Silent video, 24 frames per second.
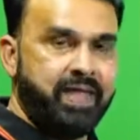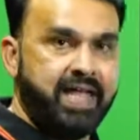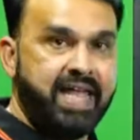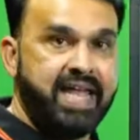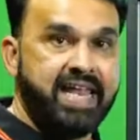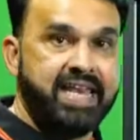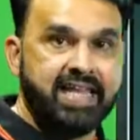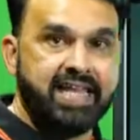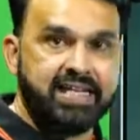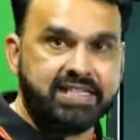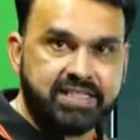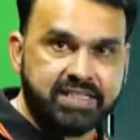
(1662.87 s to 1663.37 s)

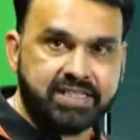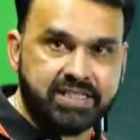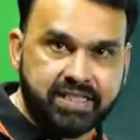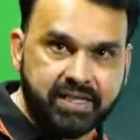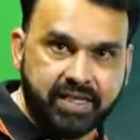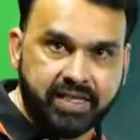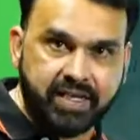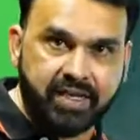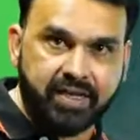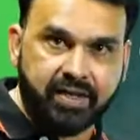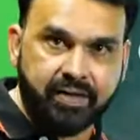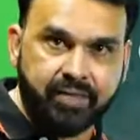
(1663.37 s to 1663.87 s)

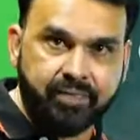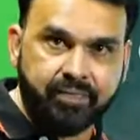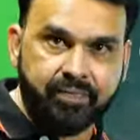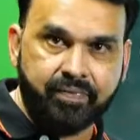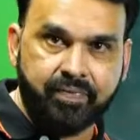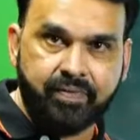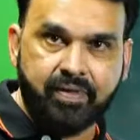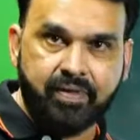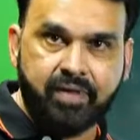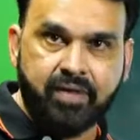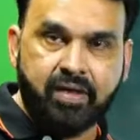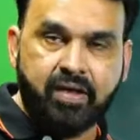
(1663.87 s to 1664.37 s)
NH3,
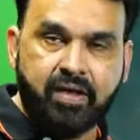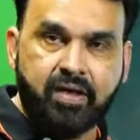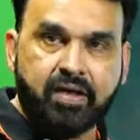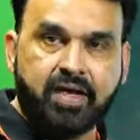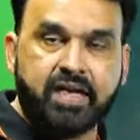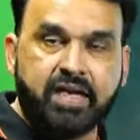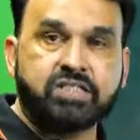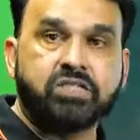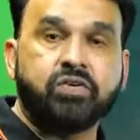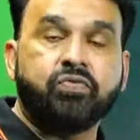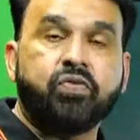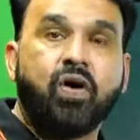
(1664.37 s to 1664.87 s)

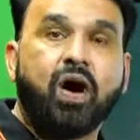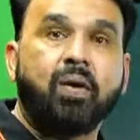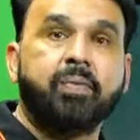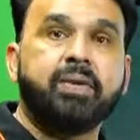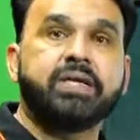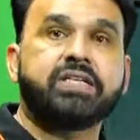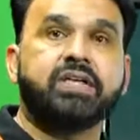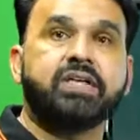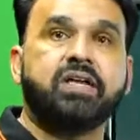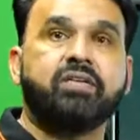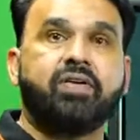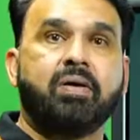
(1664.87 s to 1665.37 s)
gets the
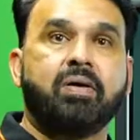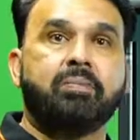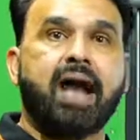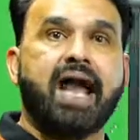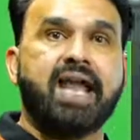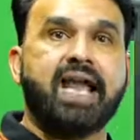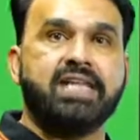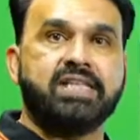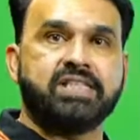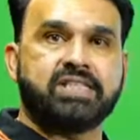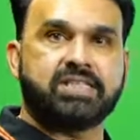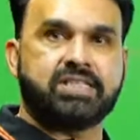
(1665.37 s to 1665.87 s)
formation of
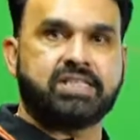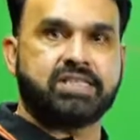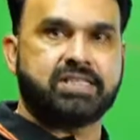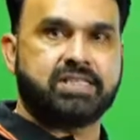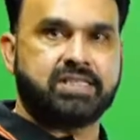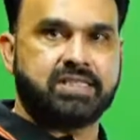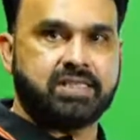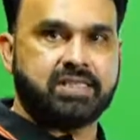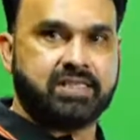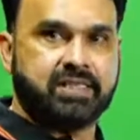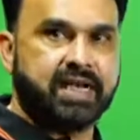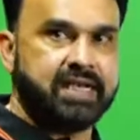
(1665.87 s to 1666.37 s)

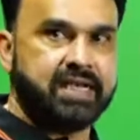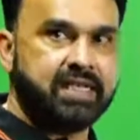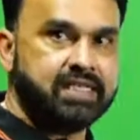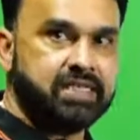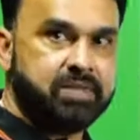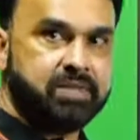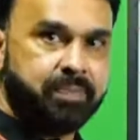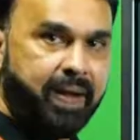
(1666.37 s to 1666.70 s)
amines, that is